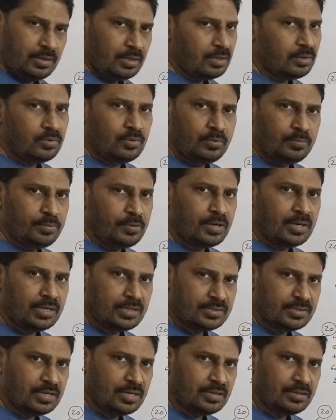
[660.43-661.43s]
I hope you
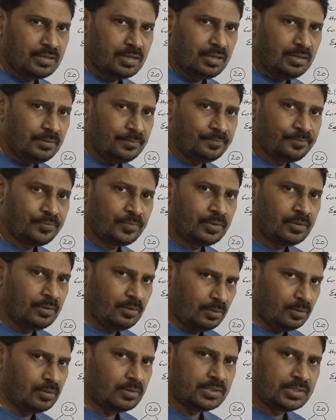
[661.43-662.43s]
understand the
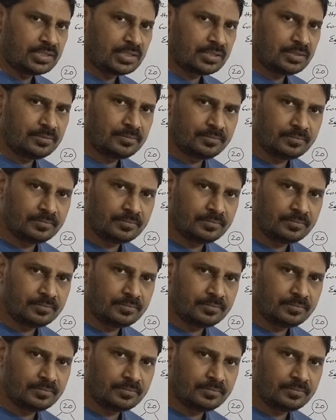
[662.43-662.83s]
logic.